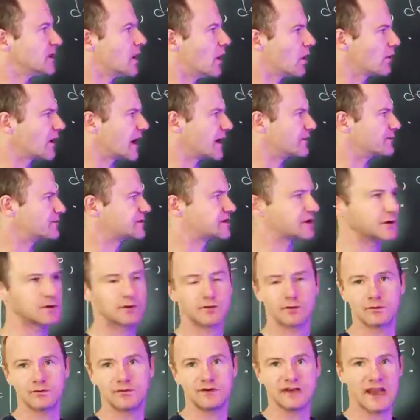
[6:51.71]
Okay,
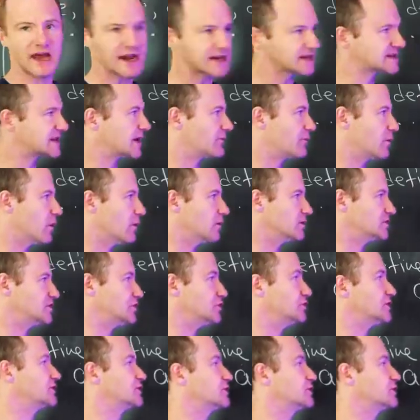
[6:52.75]
so next up what we'll do